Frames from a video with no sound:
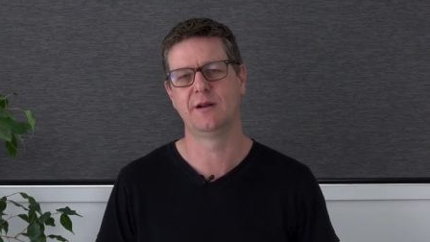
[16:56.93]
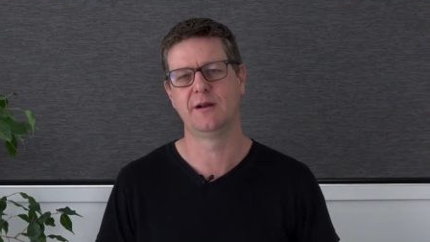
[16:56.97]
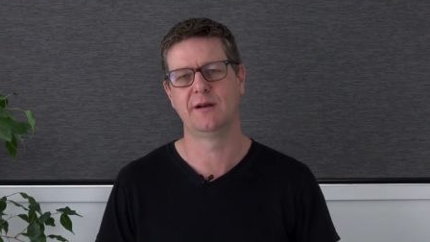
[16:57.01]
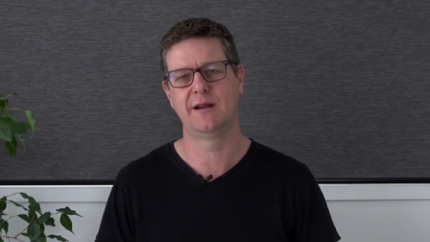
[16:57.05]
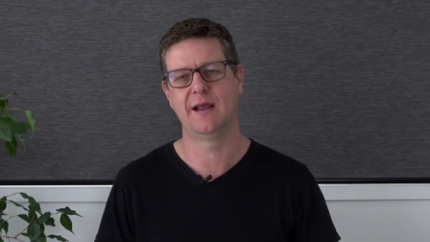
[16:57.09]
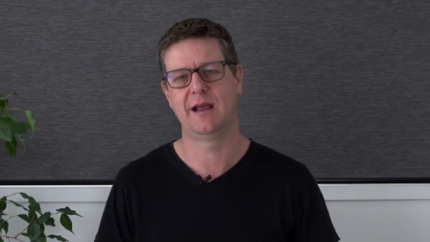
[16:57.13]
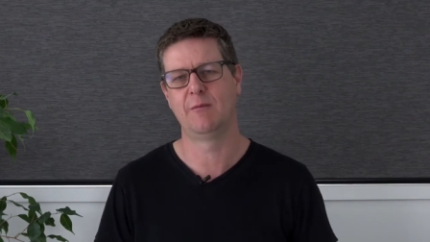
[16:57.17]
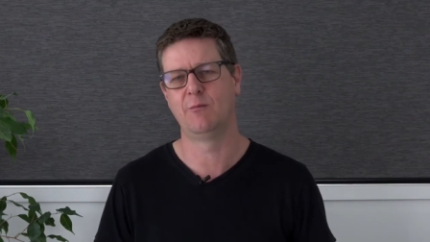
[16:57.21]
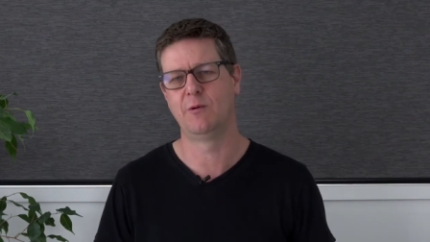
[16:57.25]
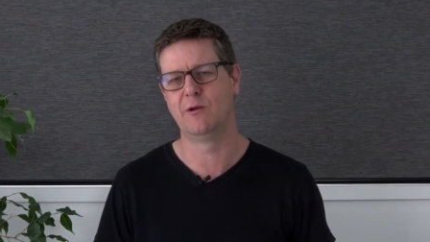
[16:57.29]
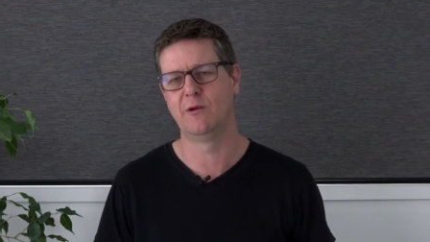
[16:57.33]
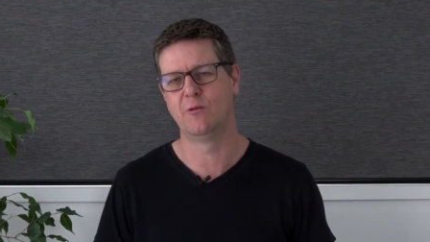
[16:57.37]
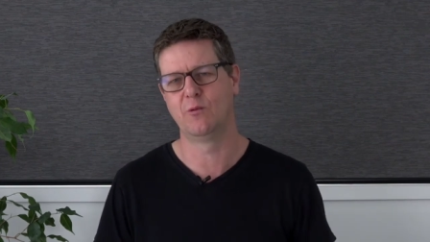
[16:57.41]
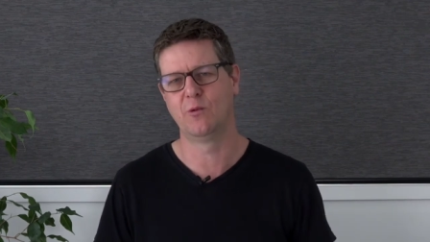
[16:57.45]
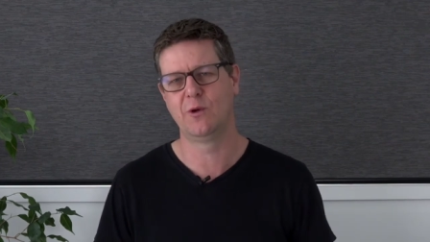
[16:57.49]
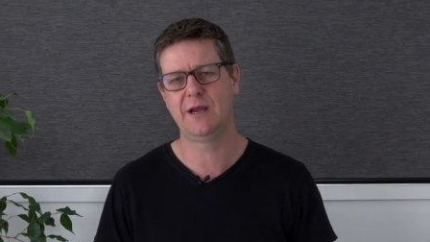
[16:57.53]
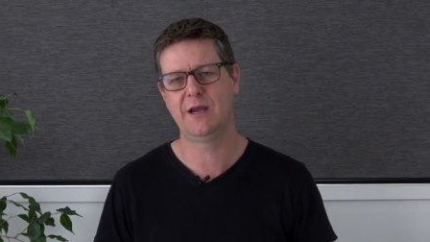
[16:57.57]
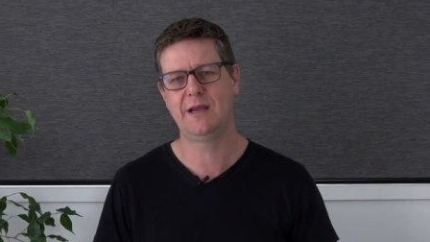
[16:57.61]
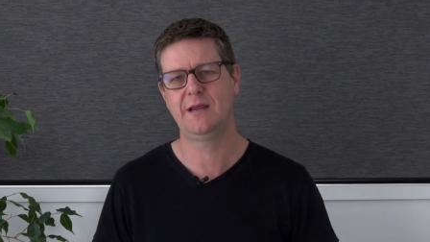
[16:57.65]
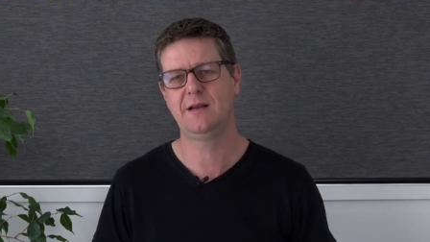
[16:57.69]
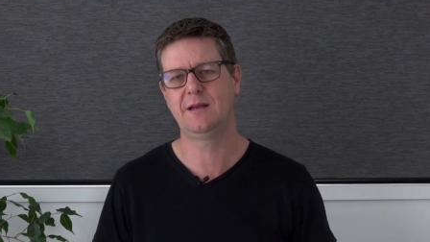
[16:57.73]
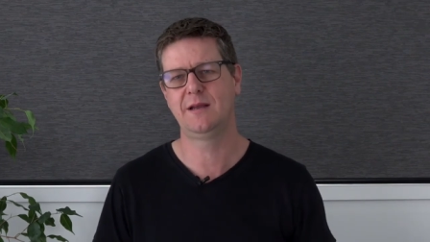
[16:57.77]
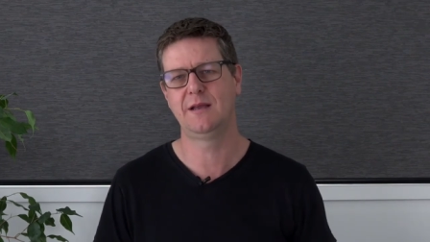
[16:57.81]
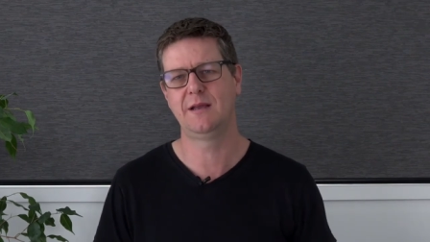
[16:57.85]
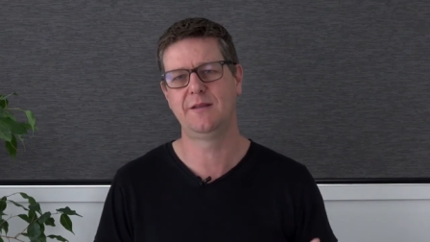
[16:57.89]
And we
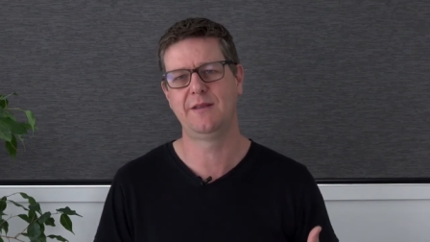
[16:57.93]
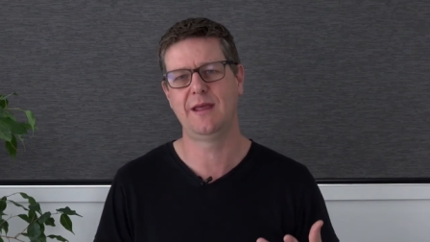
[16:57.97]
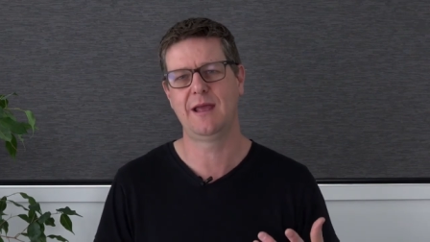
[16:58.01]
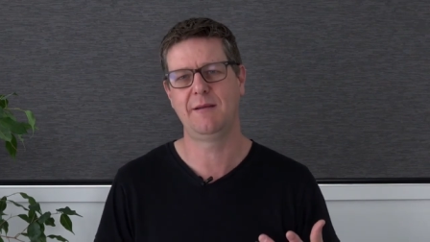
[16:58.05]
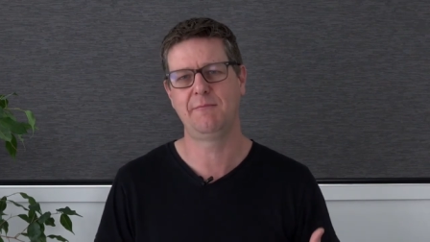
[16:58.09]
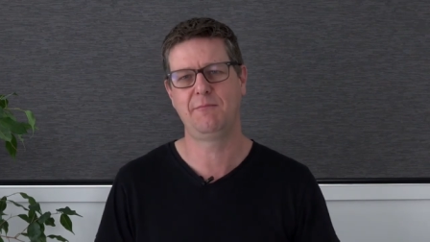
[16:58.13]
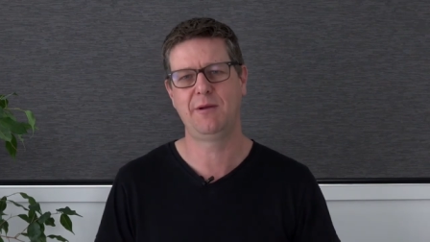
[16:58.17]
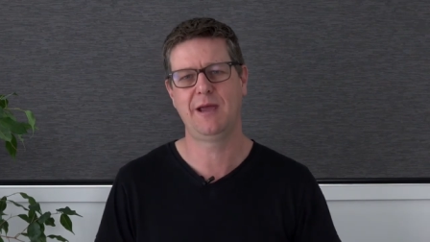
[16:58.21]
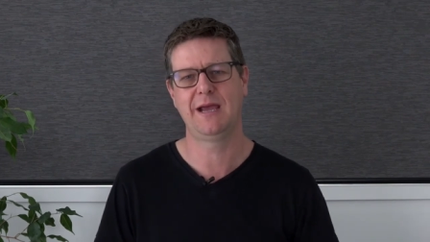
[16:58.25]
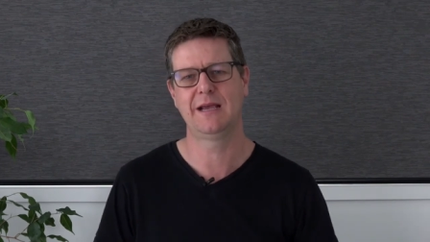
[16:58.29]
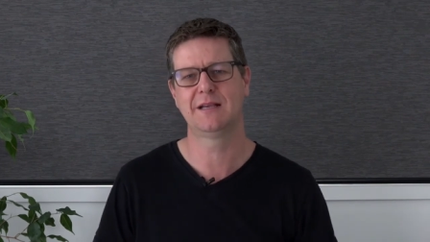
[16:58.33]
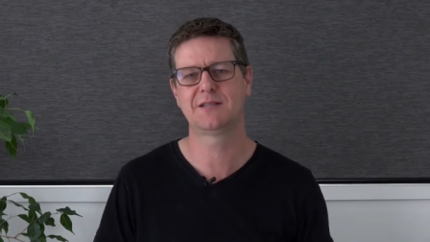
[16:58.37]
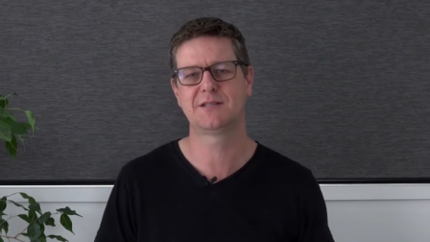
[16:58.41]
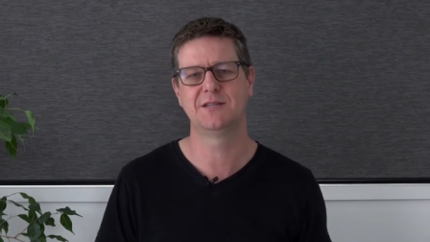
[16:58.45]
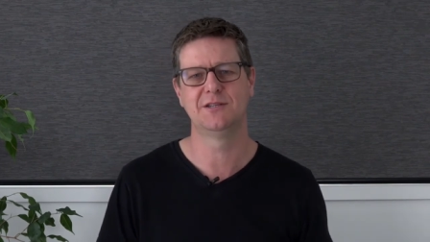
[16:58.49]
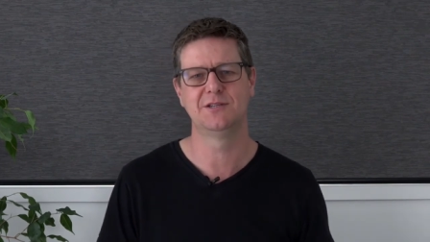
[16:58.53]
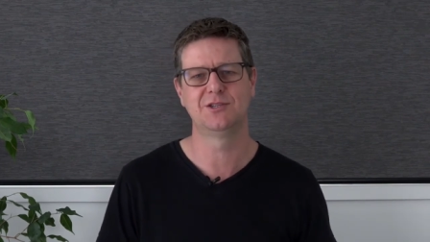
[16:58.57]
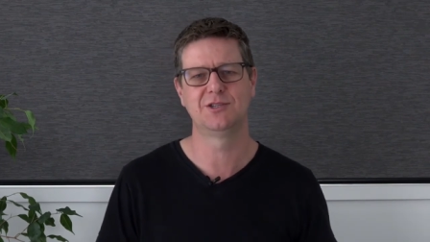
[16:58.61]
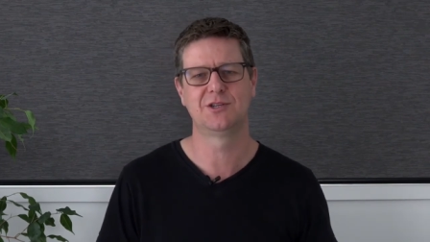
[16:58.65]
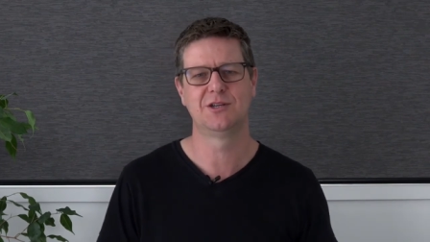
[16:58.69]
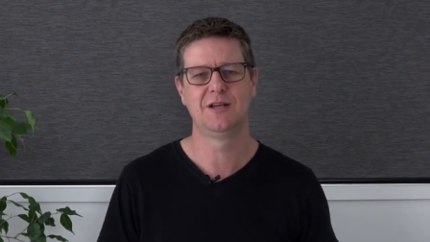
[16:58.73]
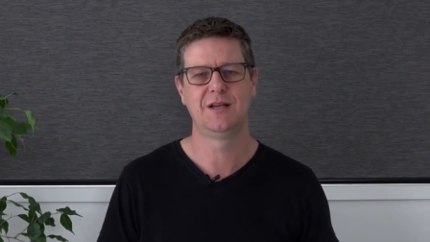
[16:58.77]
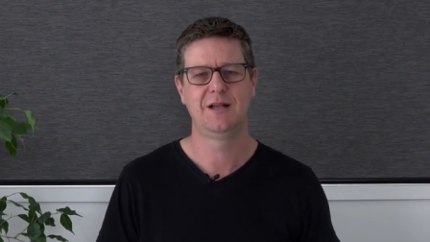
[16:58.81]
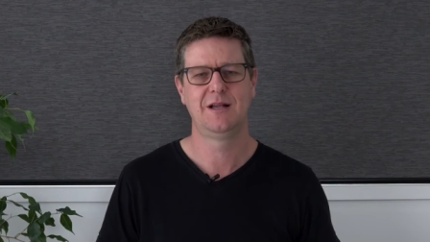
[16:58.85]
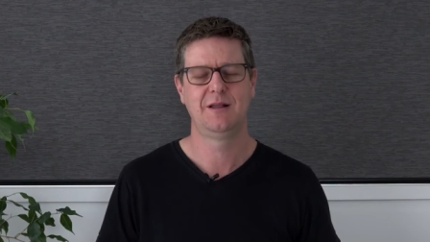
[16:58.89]
read in that
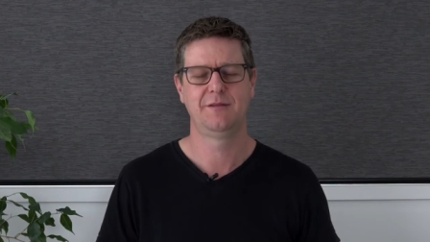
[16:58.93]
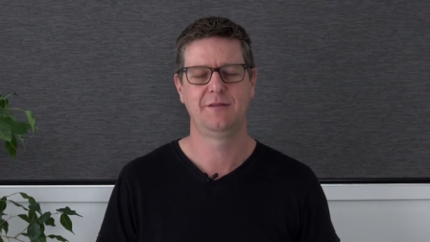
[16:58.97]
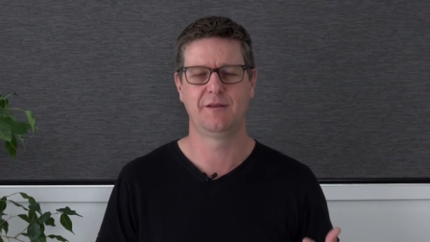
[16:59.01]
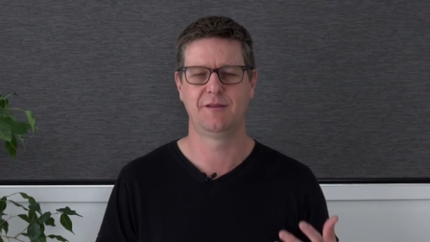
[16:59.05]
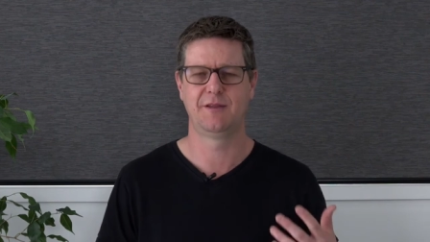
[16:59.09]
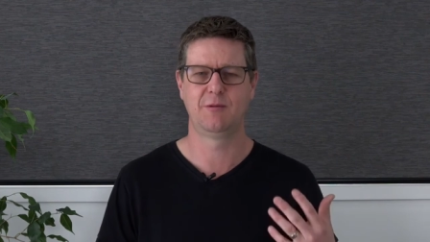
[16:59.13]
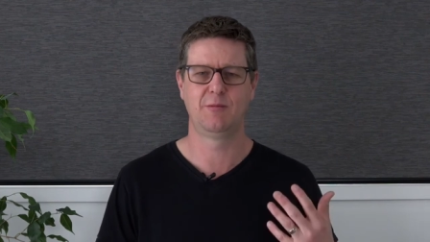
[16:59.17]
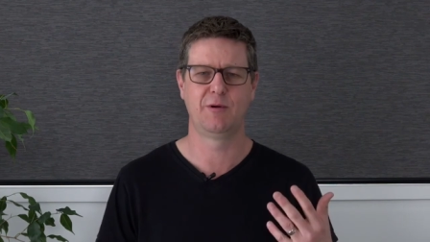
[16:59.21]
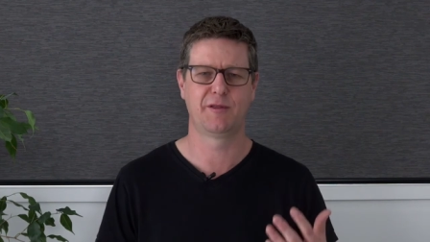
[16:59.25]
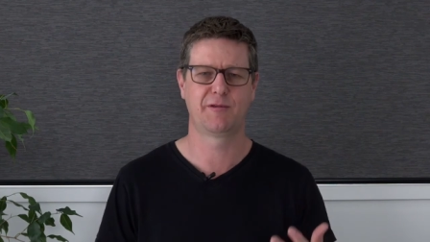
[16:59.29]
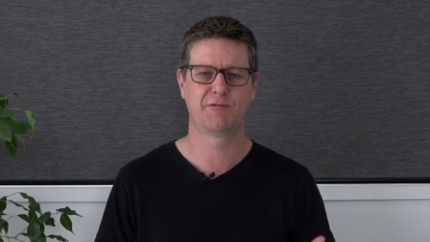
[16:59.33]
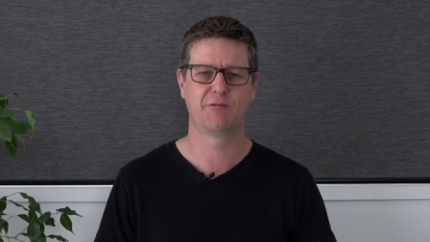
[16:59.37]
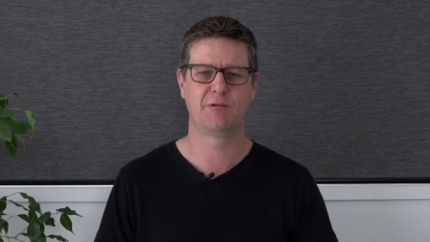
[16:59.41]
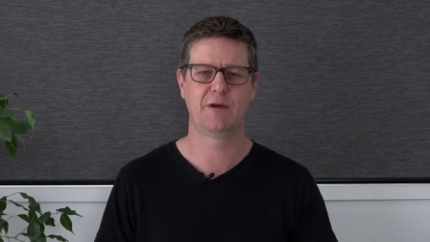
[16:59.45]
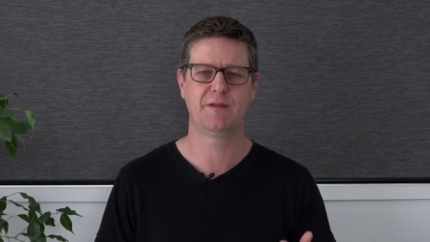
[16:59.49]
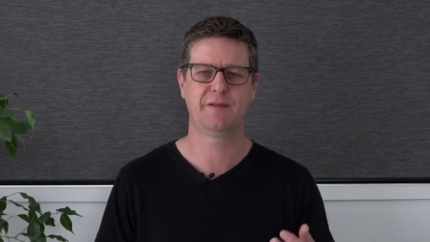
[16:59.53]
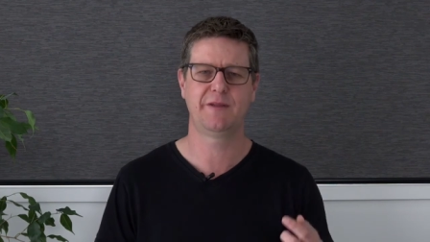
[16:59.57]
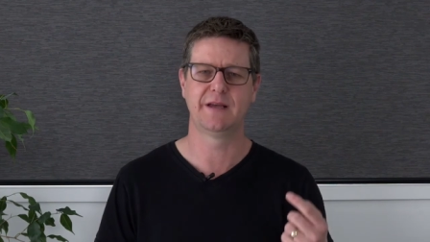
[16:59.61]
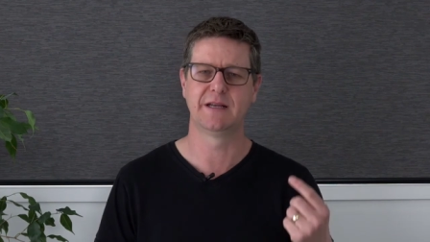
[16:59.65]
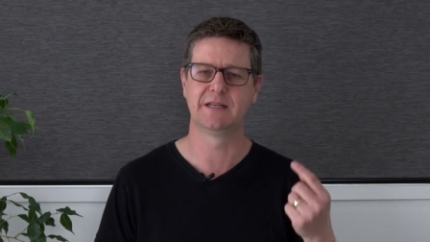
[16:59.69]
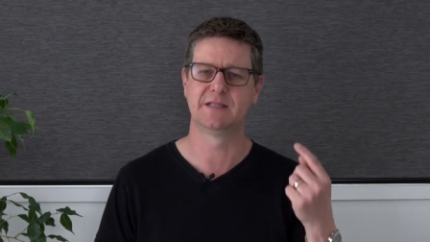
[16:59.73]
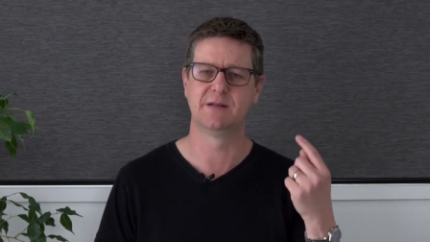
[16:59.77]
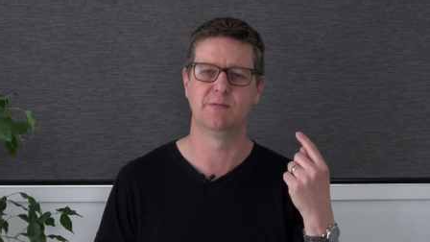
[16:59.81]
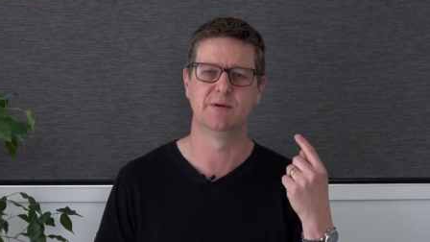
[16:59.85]
passage that there were three things.